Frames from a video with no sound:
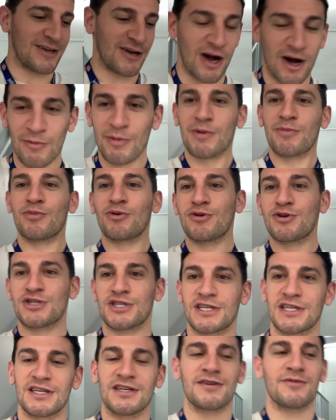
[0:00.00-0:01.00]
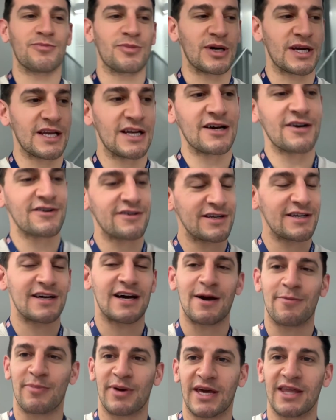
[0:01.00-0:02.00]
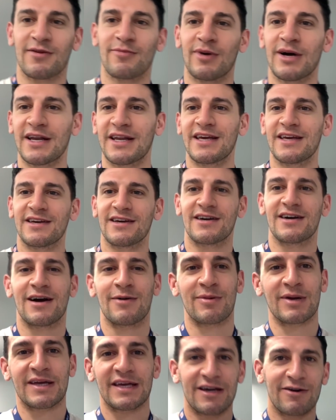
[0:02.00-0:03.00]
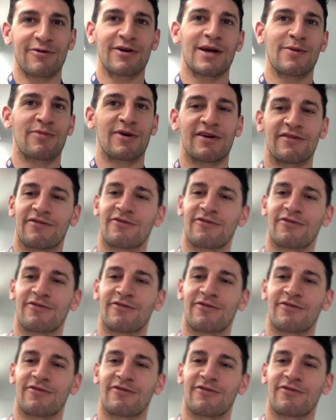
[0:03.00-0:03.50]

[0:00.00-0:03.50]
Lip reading: Call me bougie, but you know, I pay the money, I'm gonna get what I pay